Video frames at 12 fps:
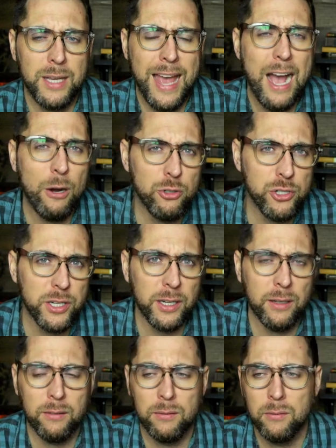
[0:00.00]

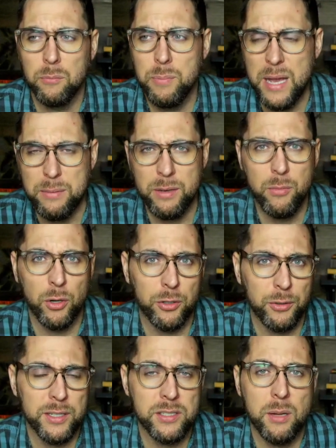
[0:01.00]
couching baby
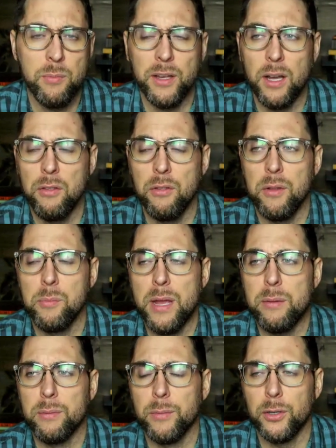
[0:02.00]
murder as something other than
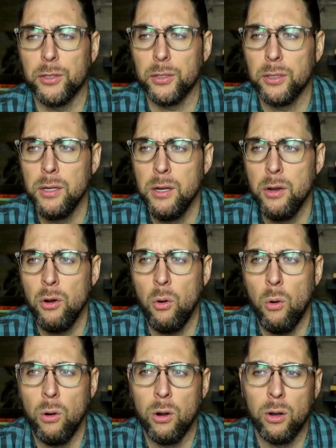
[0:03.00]
baby murder,
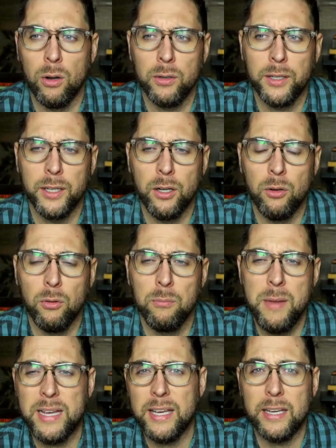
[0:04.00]
or, you know,
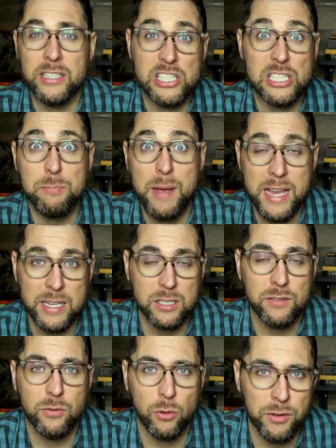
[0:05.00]
making a
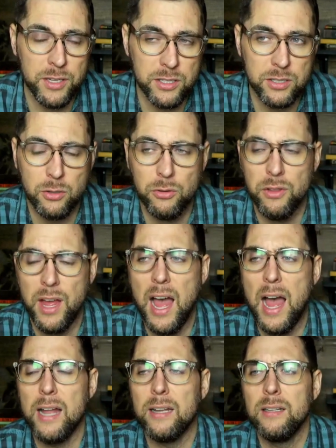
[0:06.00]
space for this or
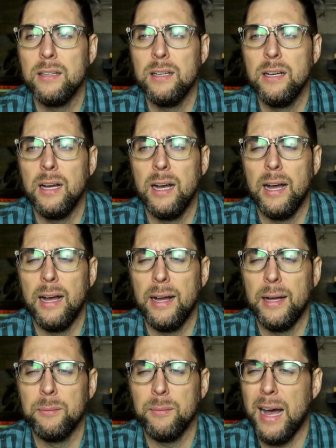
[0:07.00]
that.
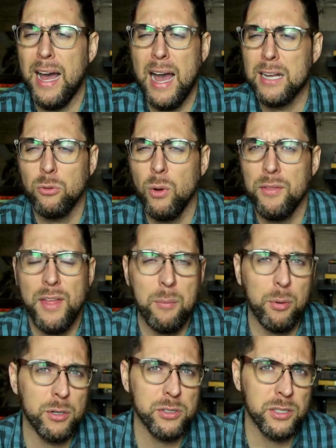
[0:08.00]
Um, I, I don't want
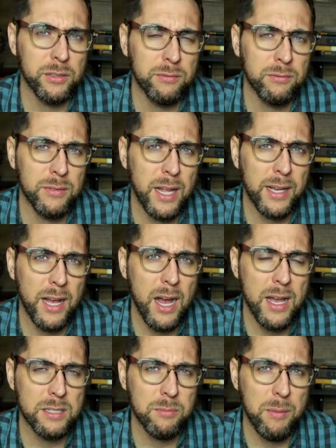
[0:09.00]
that person, that
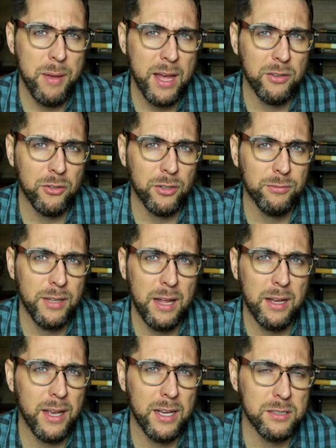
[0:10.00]
guy as my pastor.
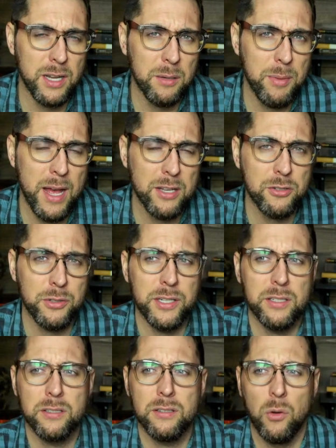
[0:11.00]
That guy's not a
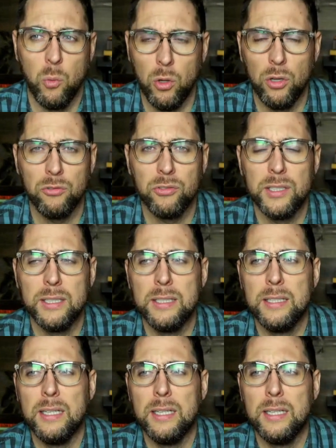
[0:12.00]
pastor. He's a wolf,